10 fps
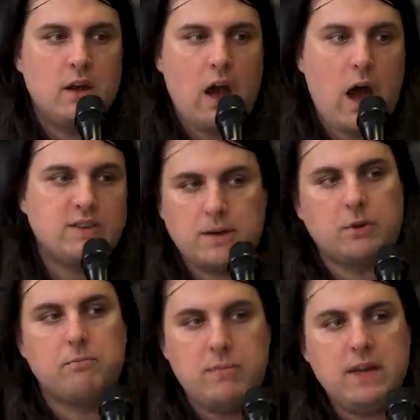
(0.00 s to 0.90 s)
Right. I was
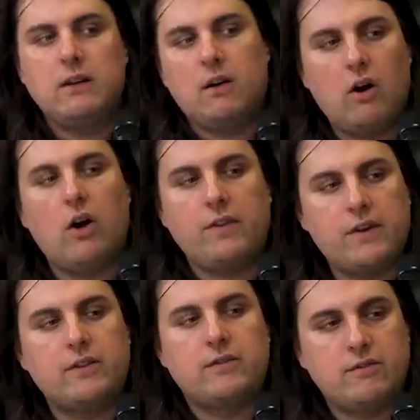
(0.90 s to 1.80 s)
able to beat all
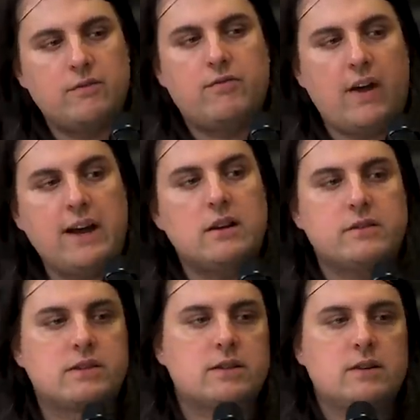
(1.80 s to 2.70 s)
the
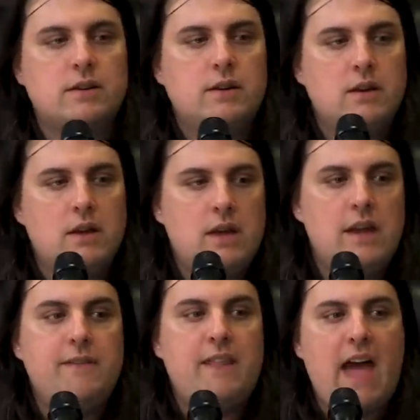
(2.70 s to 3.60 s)
fighters. Yeah.
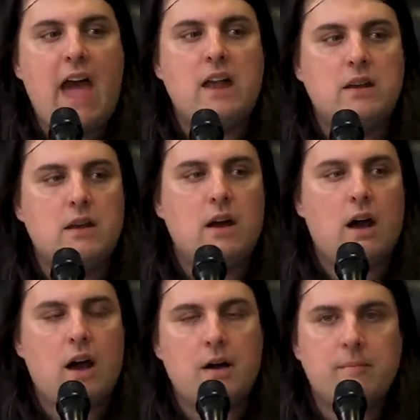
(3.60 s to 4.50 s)
In that.
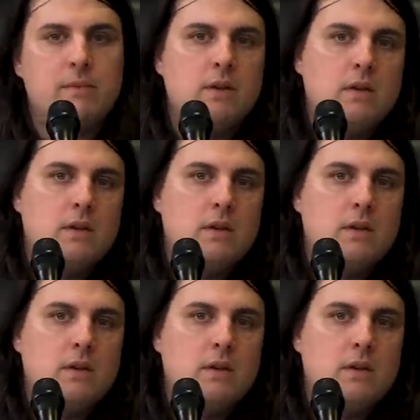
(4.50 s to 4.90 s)
Um